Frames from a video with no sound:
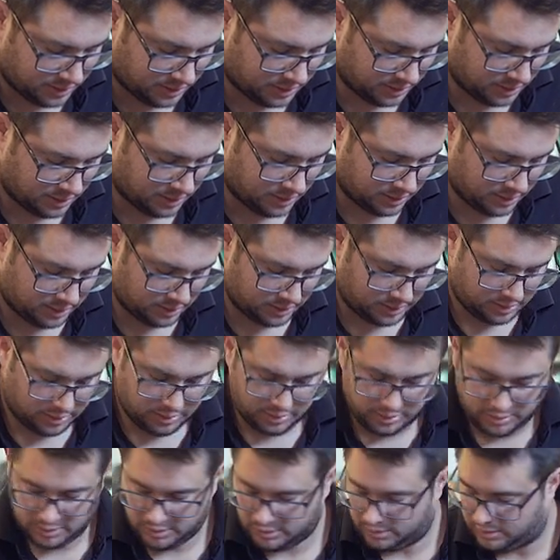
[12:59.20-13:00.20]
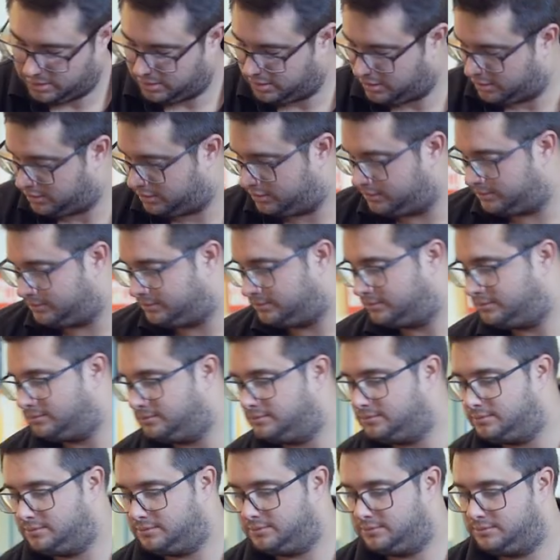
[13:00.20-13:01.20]

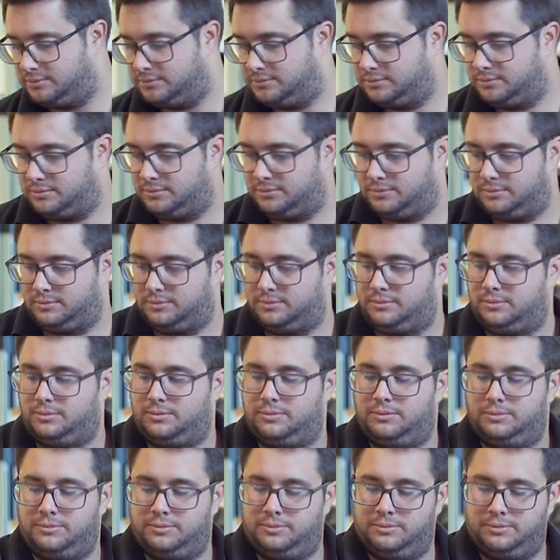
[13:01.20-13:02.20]
No one is speaking in this clip.